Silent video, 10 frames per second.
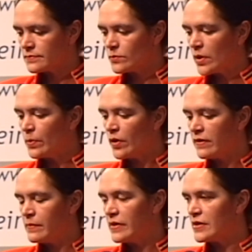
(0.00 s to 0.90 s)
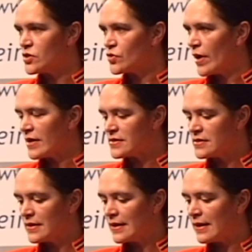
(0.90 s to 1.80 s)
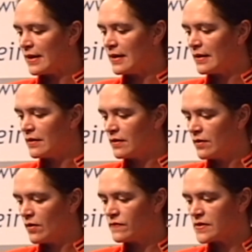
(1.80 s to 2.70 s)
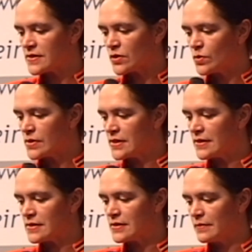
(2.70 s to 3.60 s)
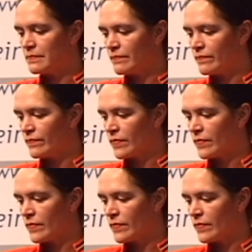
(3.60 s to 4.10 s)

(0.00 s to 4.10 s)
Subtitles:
We put them in the trust and the care of the school system